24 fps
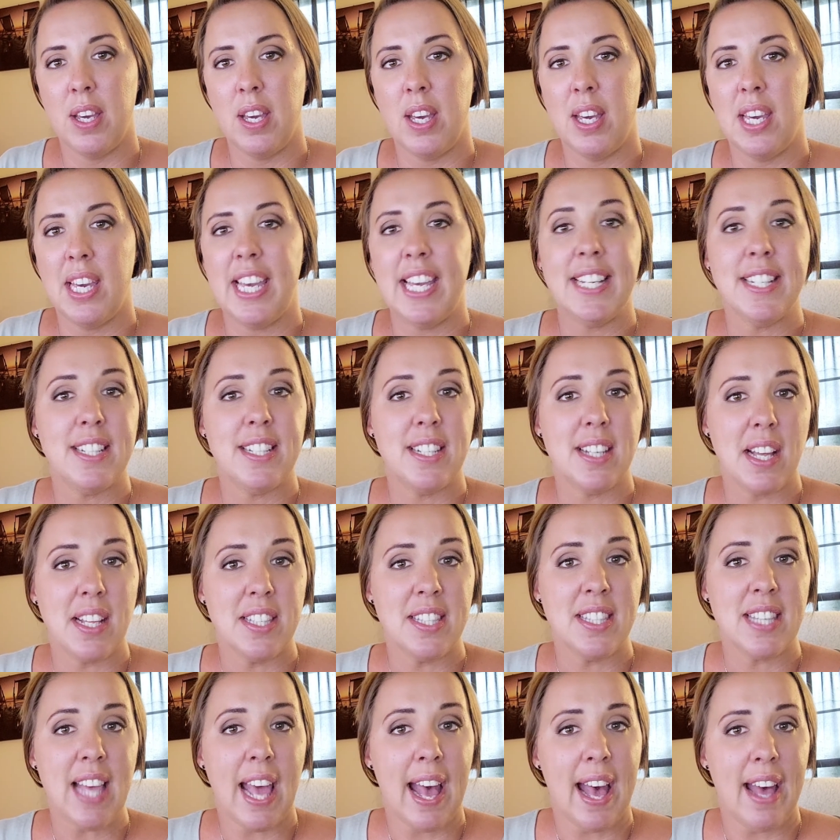It
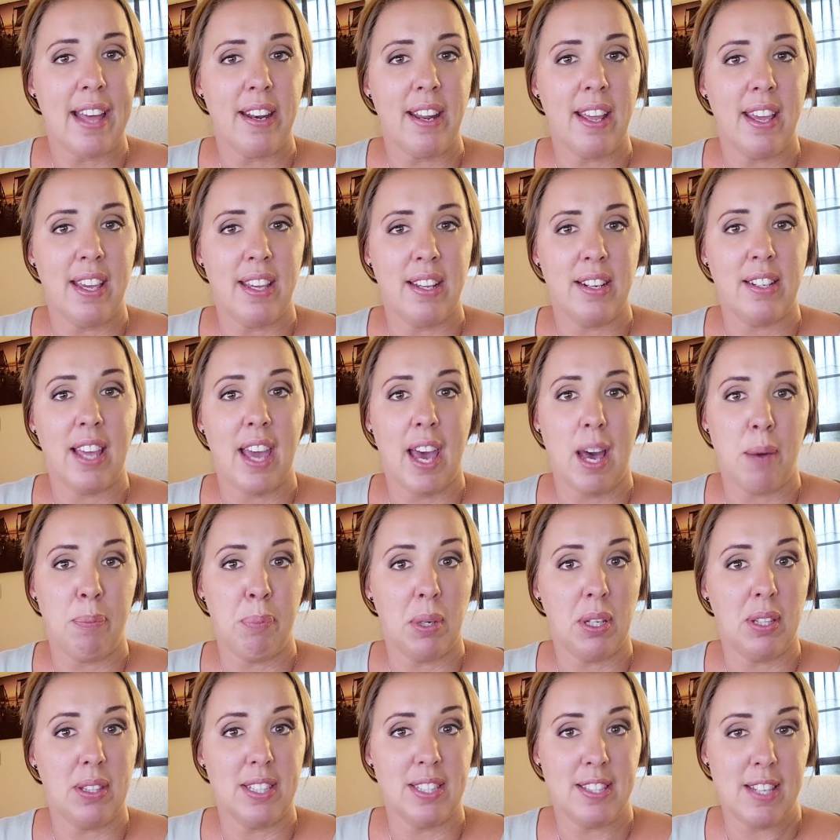does add in
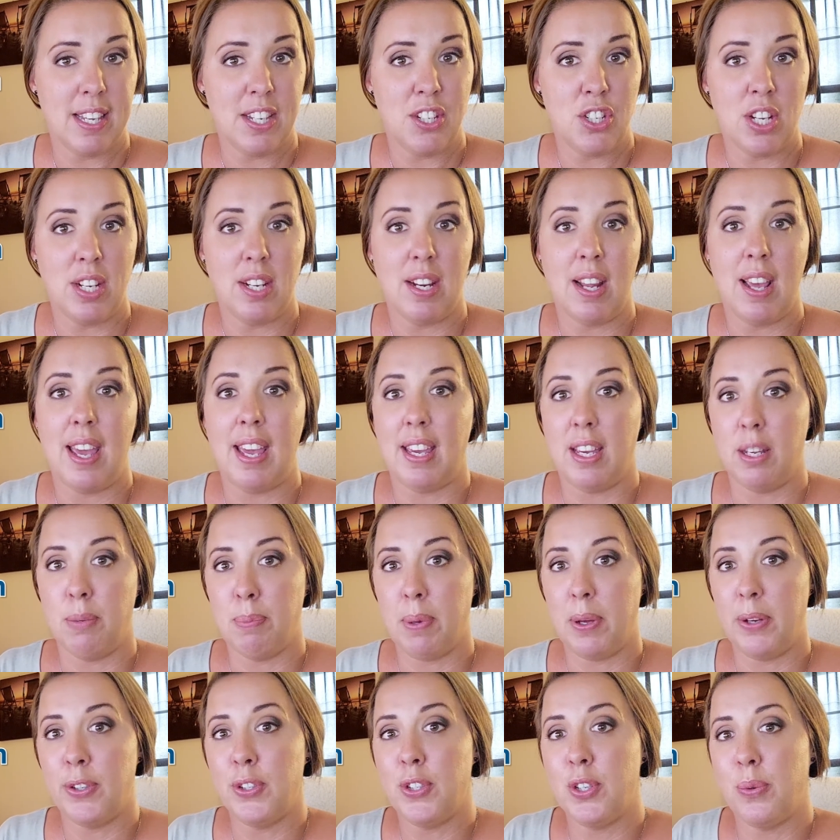capitalization and
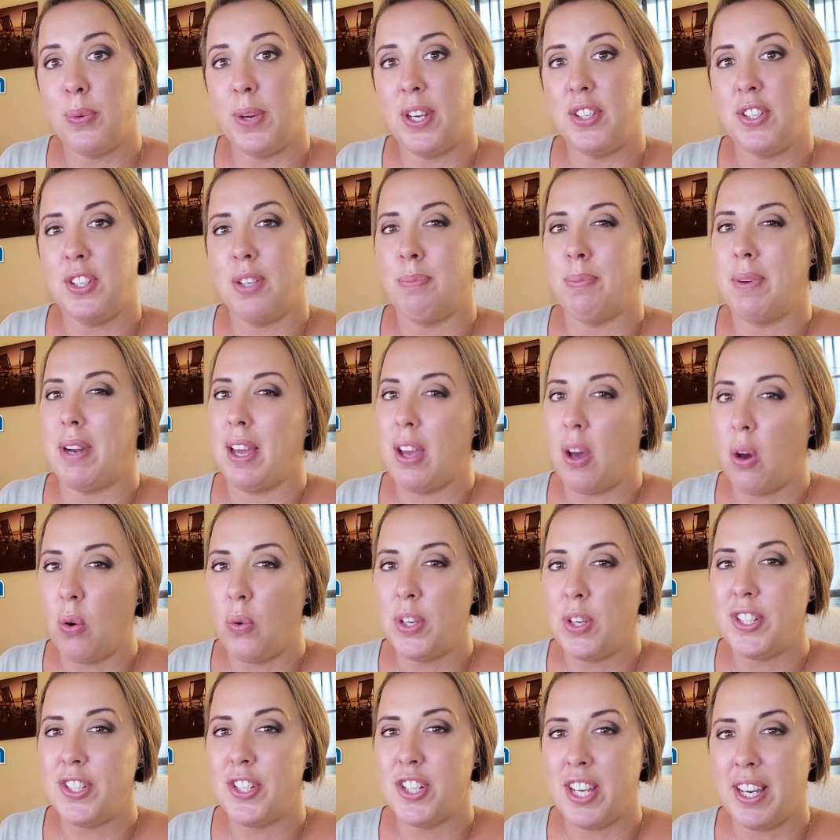punctuation, but I
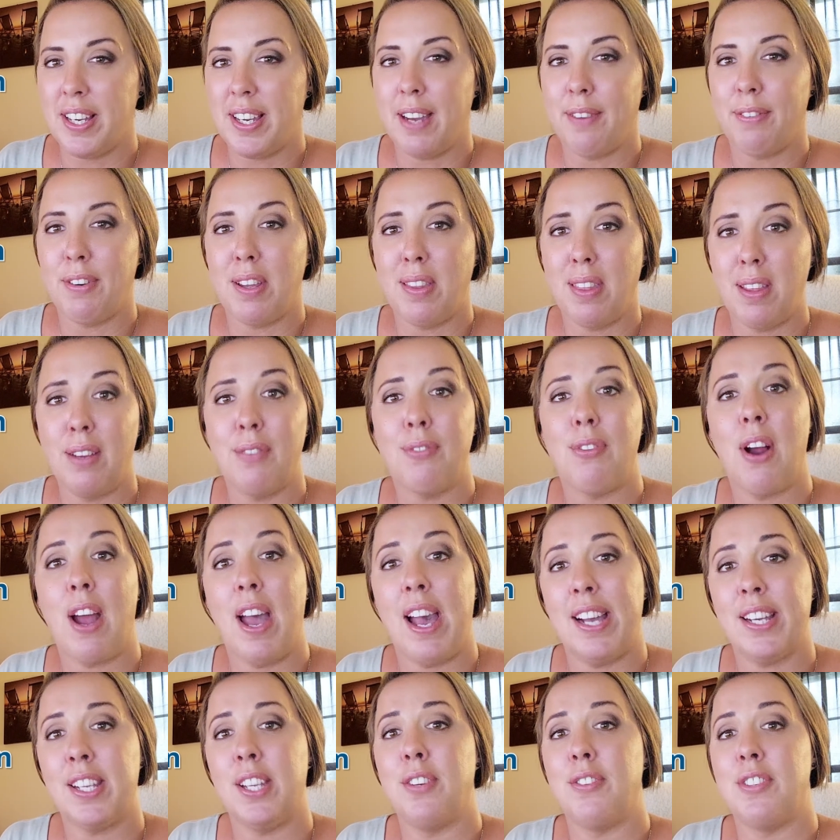always check everything for
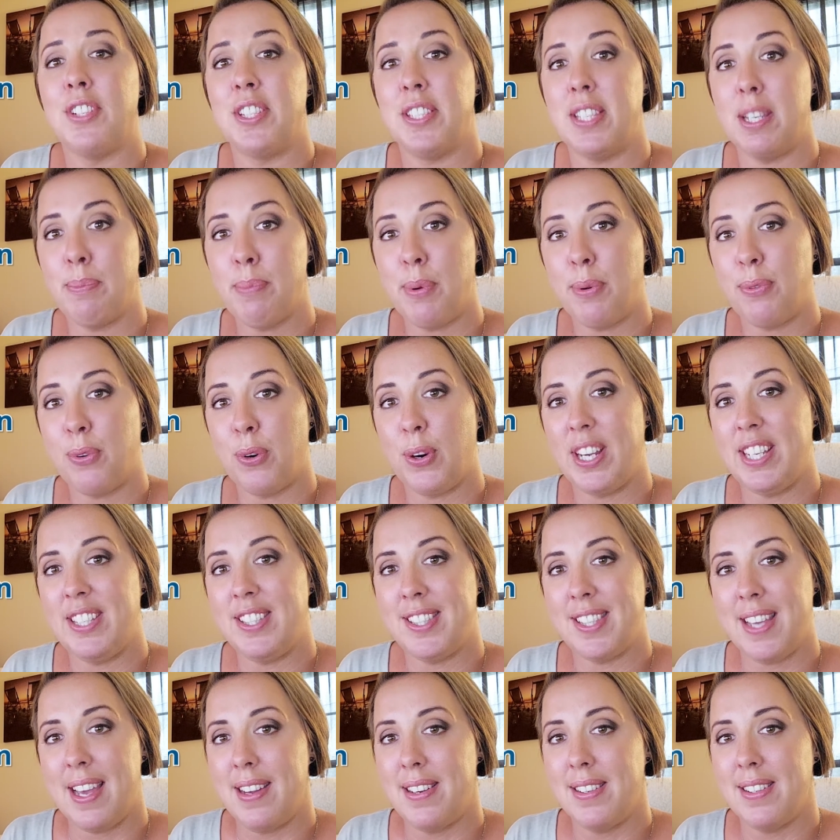accuracy before I
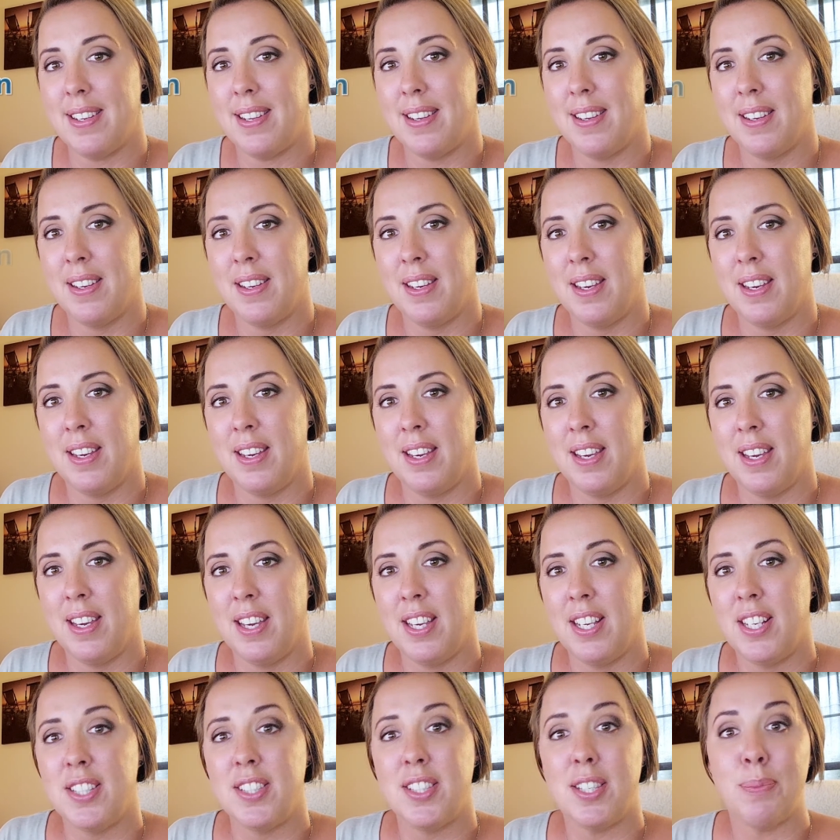send.
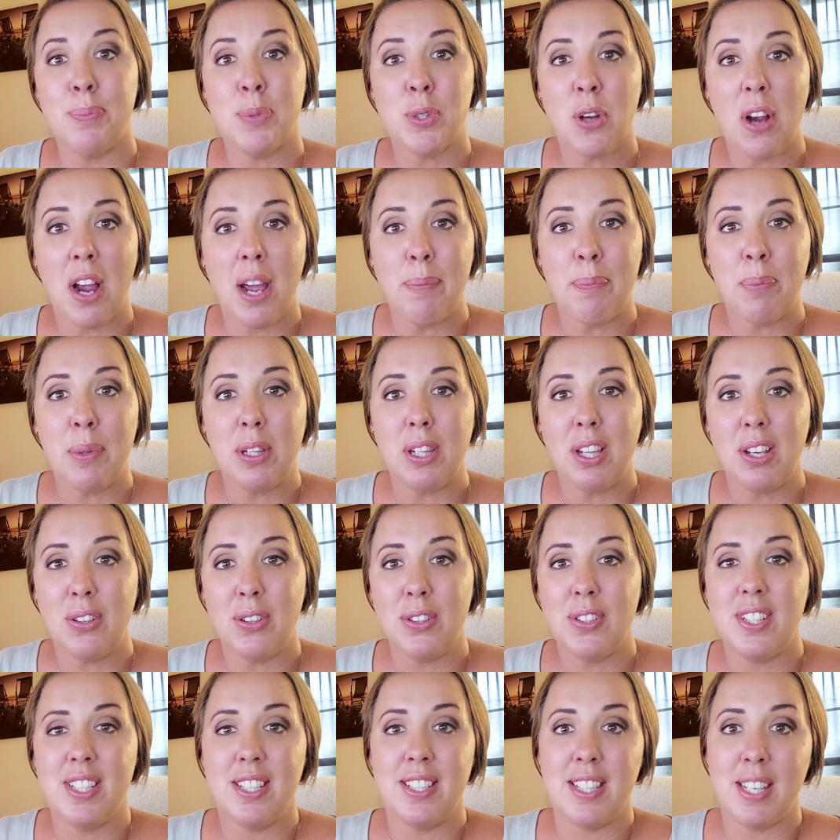Subscribe
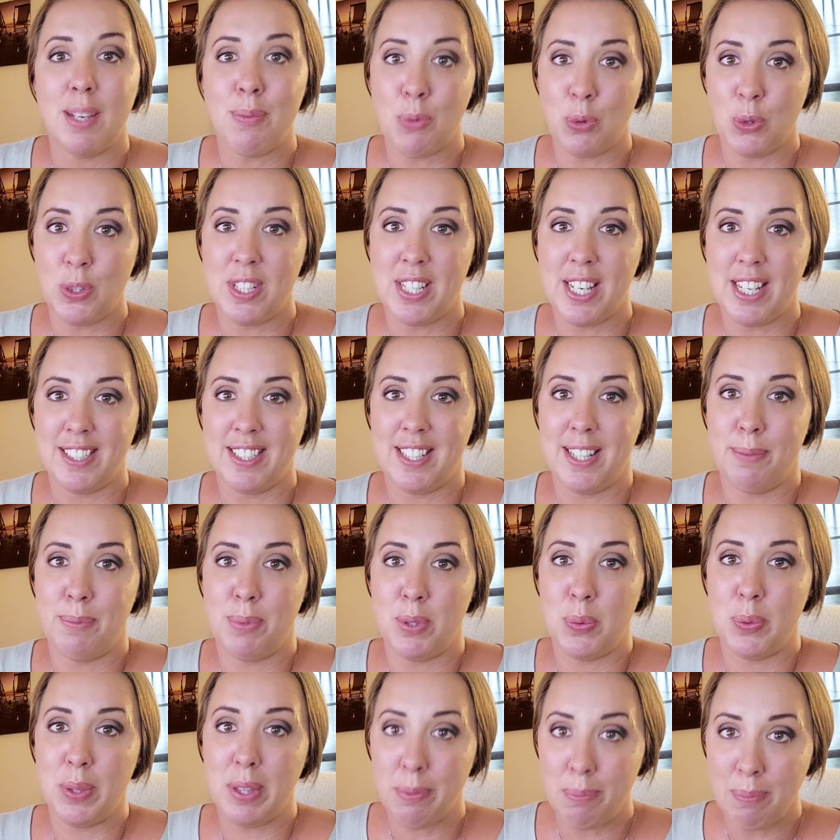below to see more tech
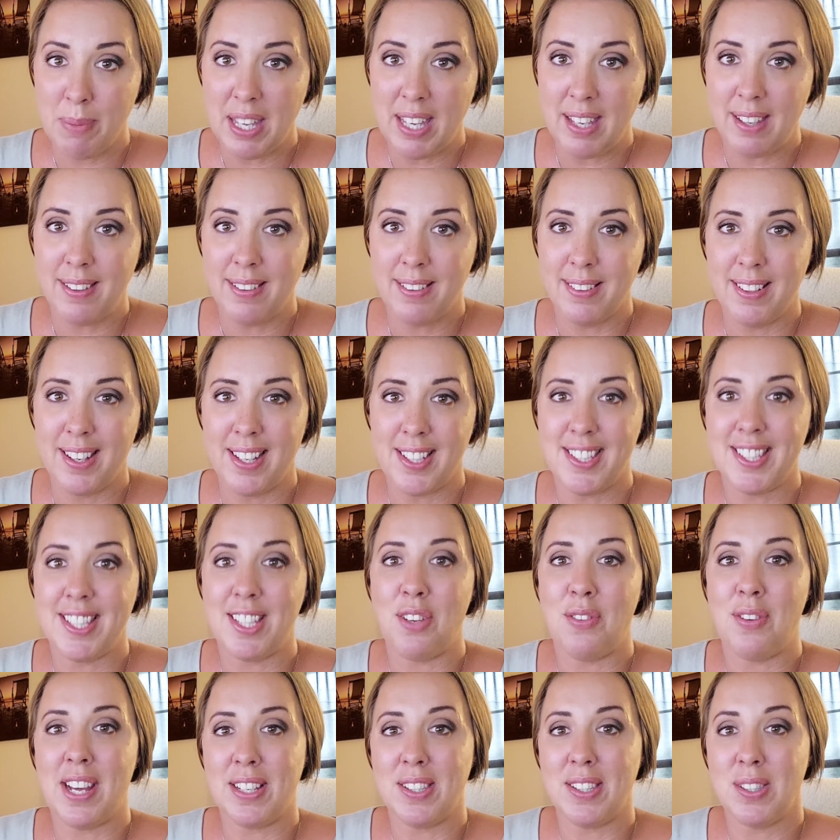tips with me. I'll see
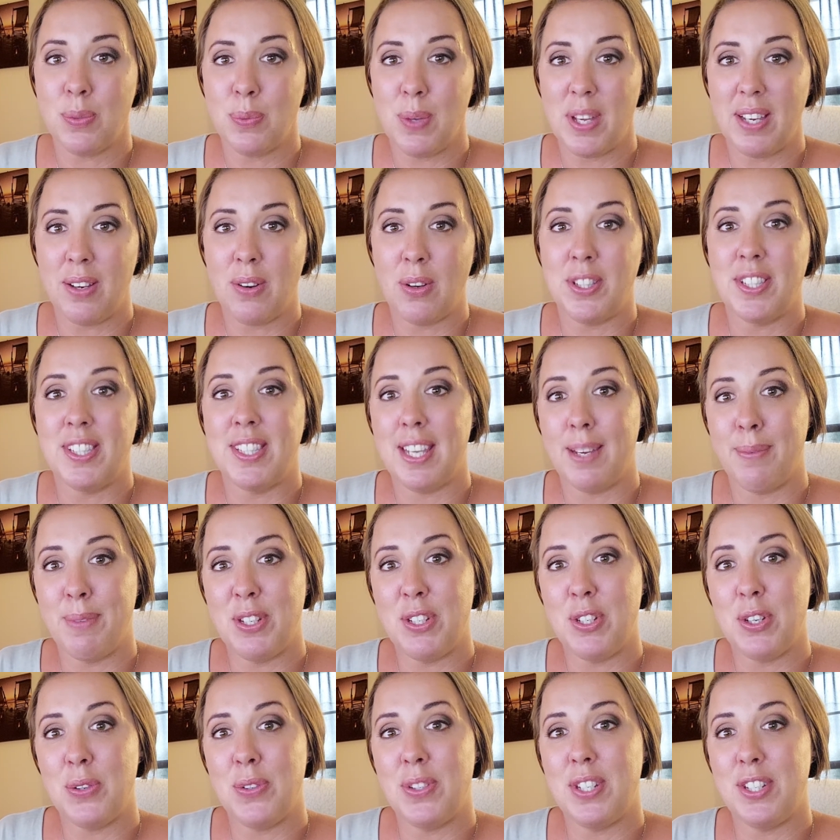you next week on Sammy
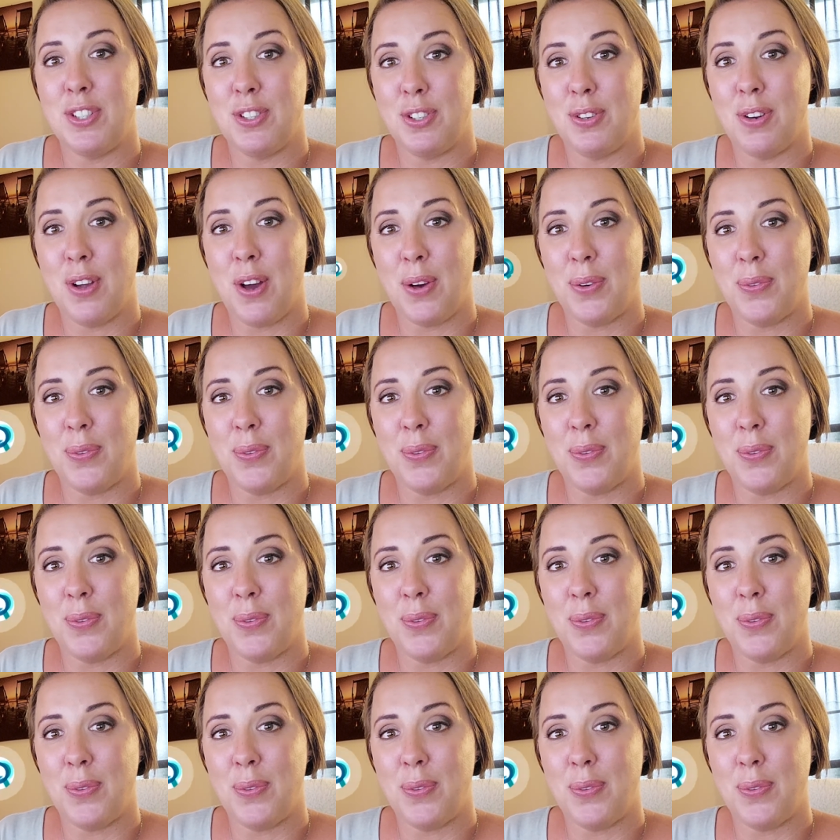Joe Did You Know?